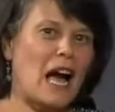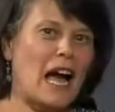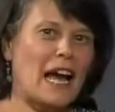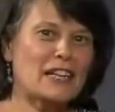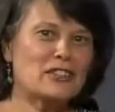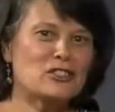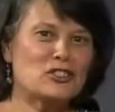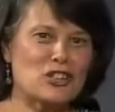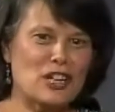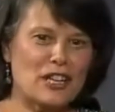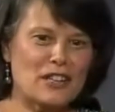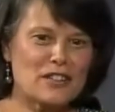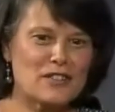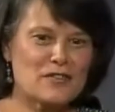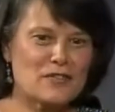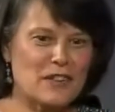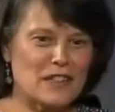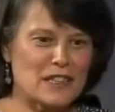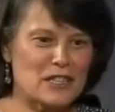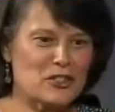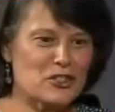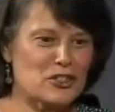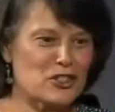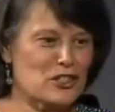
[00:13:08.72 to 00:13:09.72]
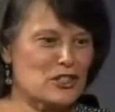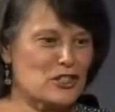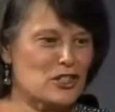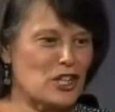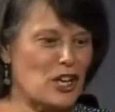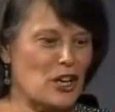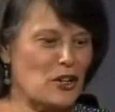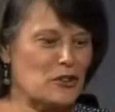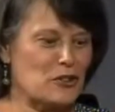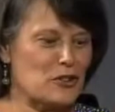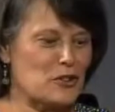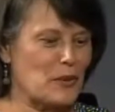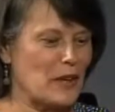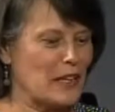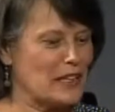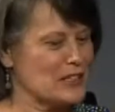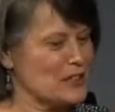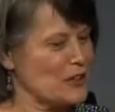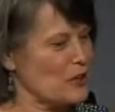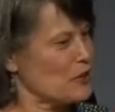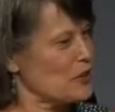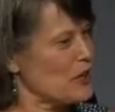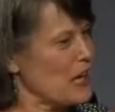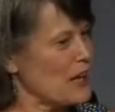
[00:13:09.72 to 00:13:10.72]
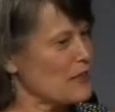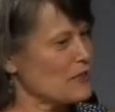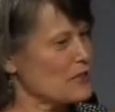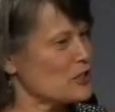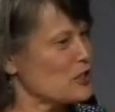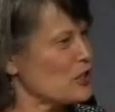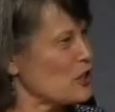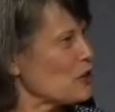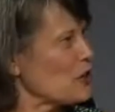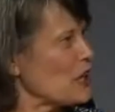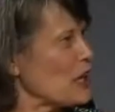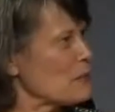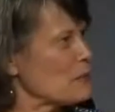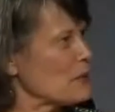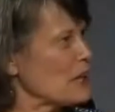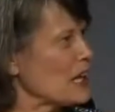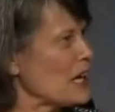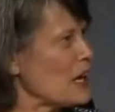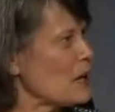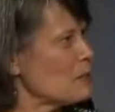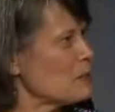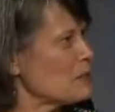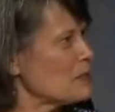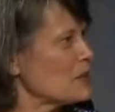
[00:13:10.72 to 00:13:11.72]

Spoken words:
I just finished a show, so I don't have a show coming up.